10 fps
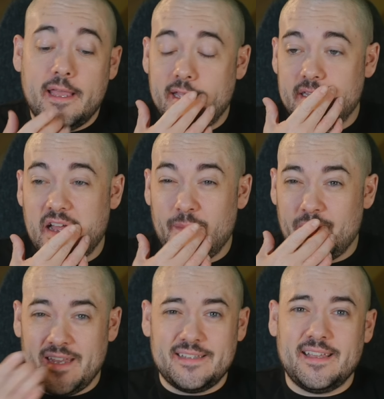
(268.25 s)
and um
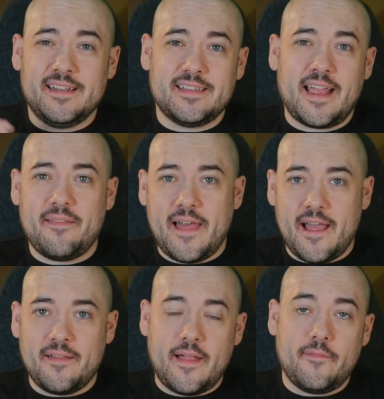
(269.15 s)
and it's and it's like I, la-
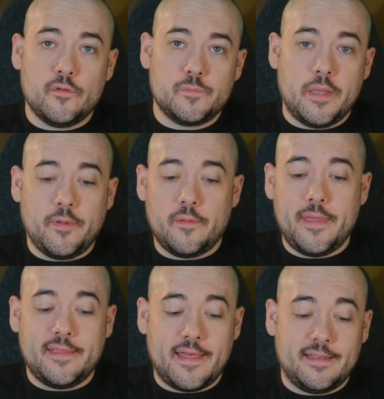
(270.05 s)
I allowed those people to
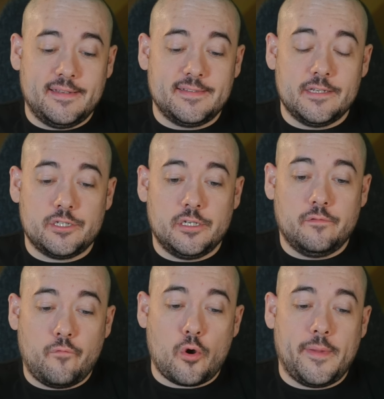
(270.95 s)
make that decision
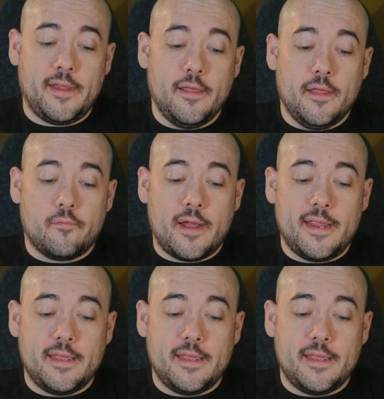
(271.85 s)
for me, right?